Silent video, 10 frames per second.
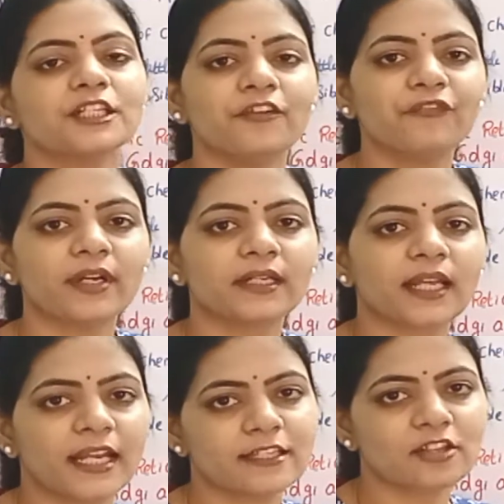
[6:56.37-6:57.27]
different
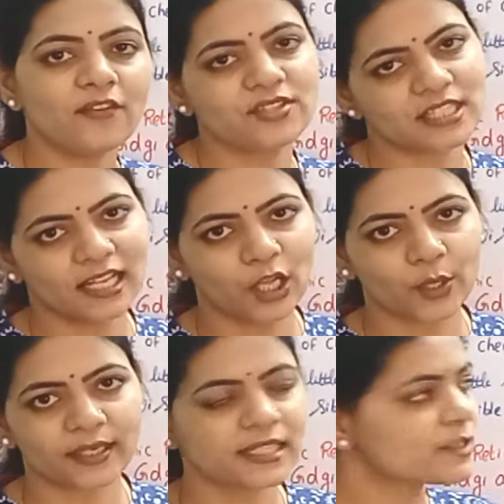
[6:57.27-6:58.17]
kinds of cell
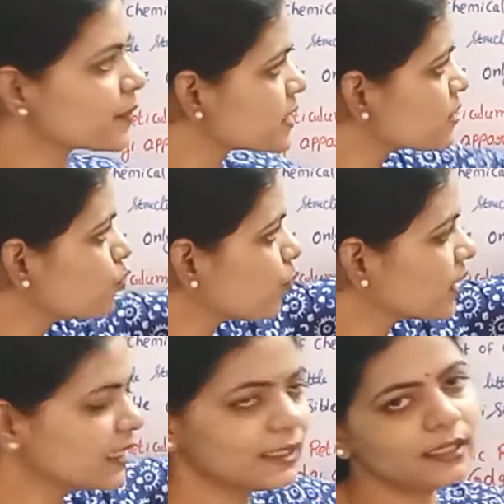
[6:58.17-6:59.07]
organelles present
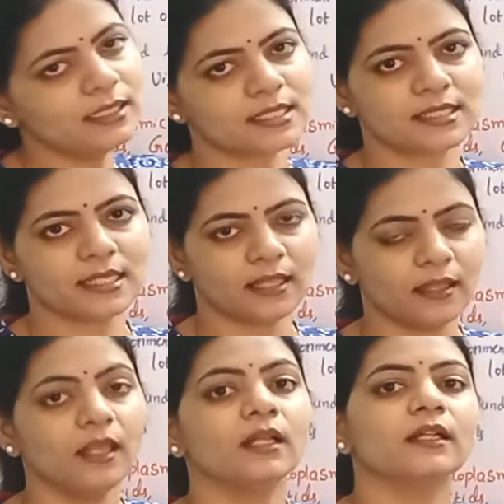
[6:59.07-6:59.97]
within the cell.
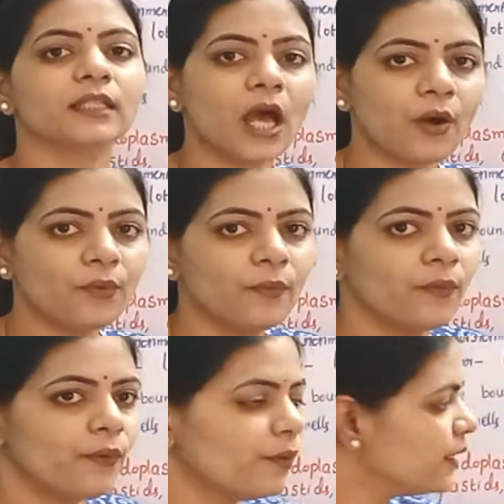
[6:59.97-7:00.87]
Now,
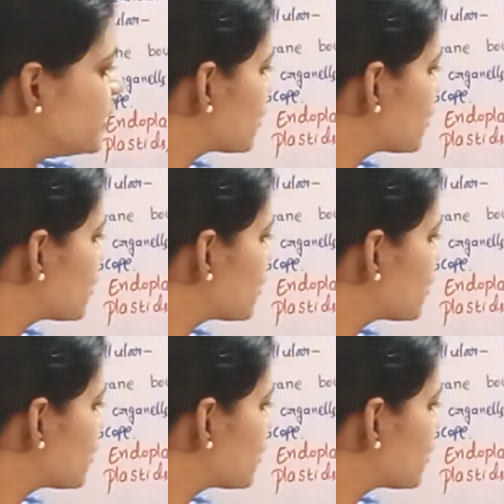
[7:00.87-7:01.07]
in